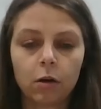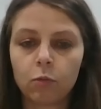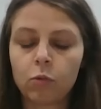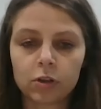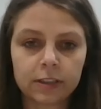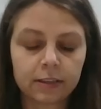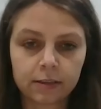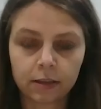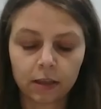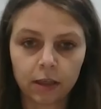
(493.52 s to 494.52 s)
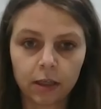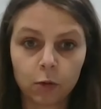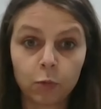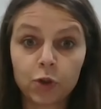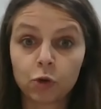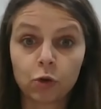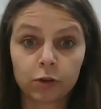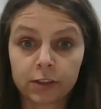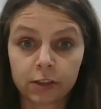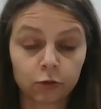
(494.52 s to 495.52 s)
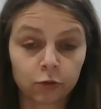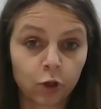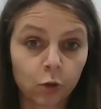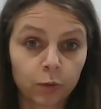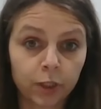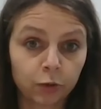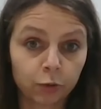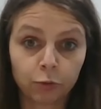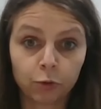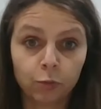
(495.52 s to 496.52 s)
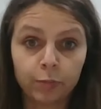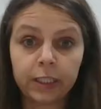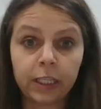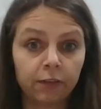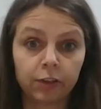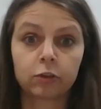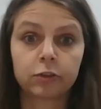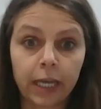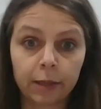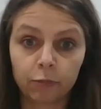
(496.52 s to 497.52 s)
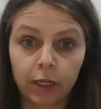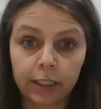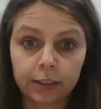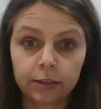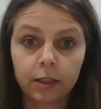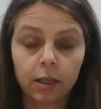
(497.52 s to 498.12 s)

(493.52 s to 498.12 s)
which orders are not going to be delivered on time, right?